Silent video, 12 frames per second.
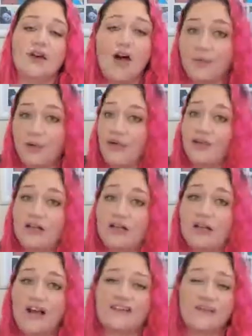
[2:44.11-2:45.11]
I
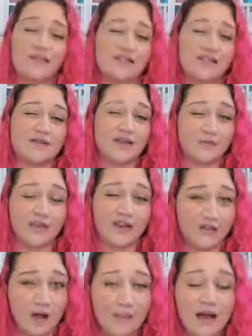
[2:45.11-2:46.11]
personally like to fix up some of the
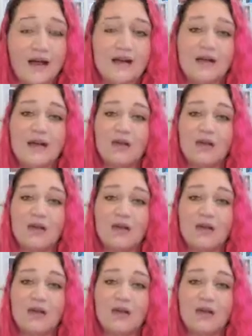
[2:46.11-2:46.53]
grammar